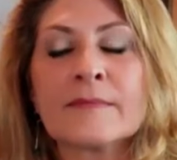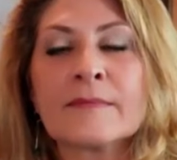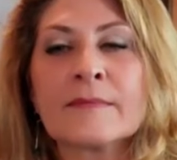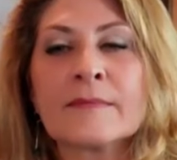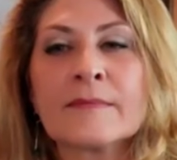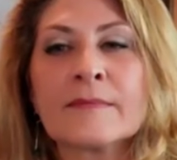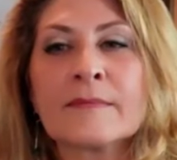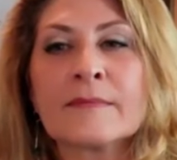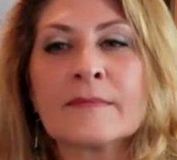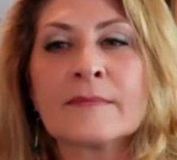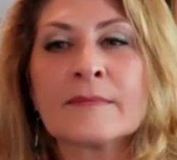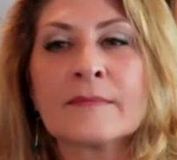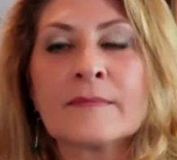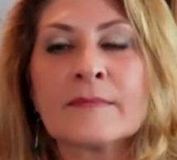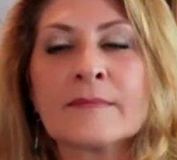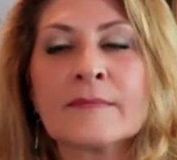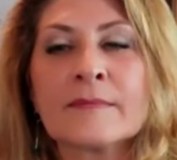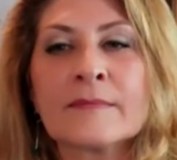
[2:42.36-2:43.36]

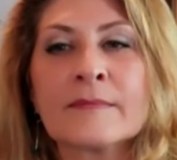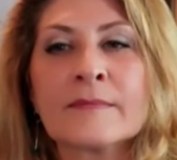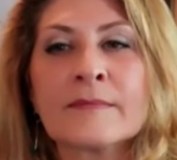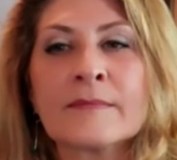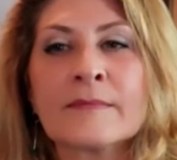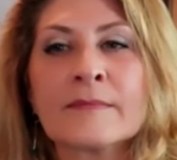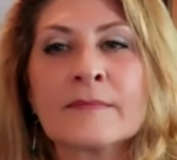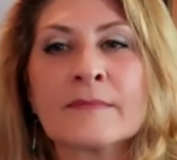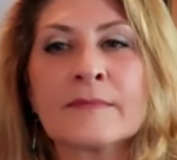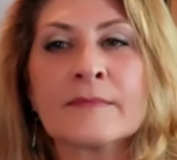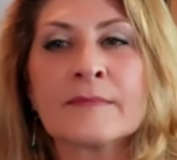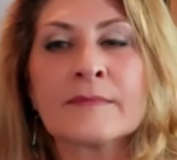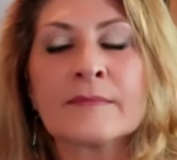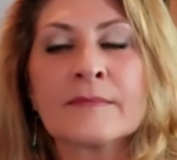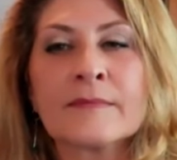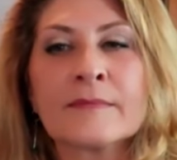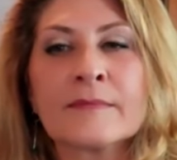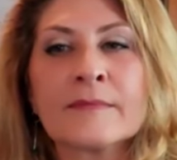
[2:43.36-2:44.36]

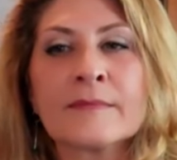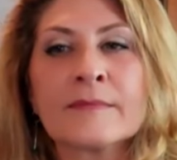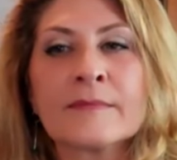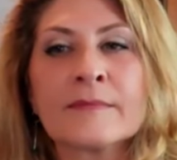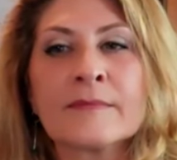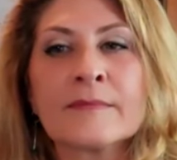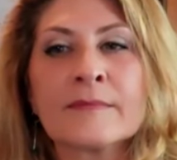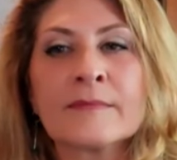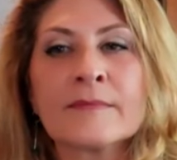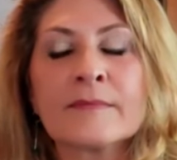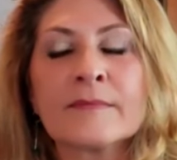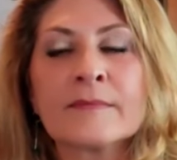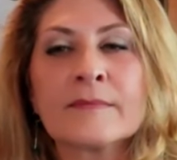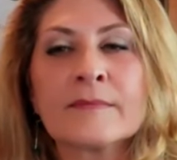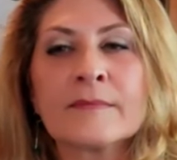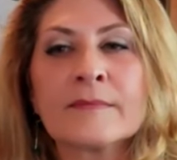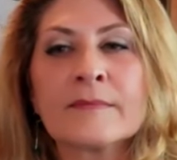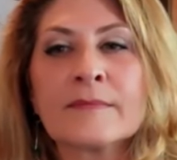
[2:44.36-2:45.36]

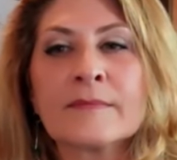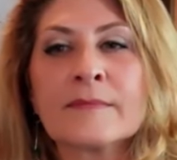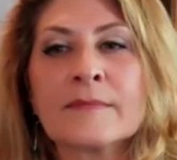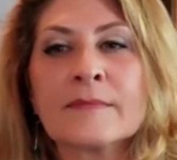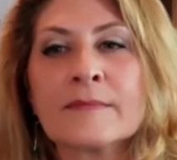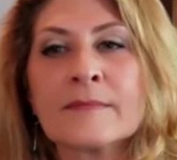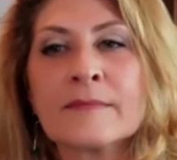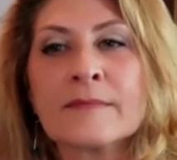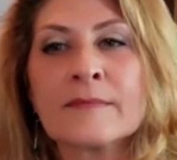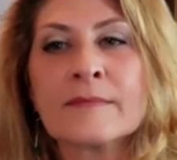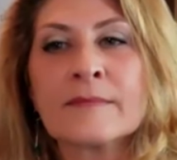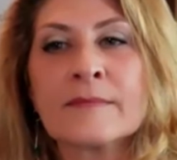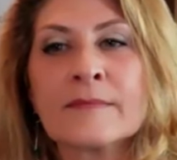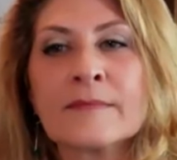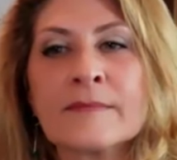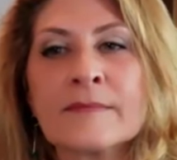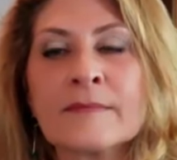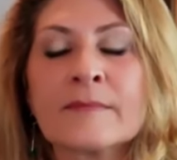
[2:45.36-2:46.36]

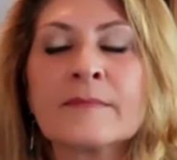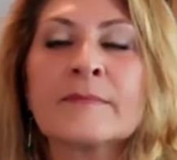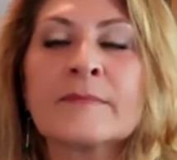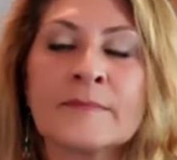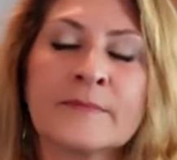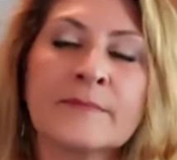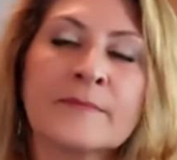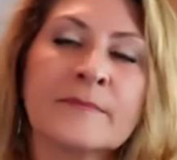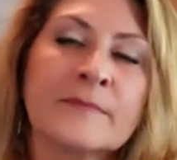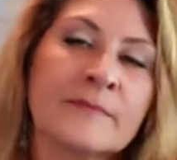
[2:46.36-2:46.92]
[no speech]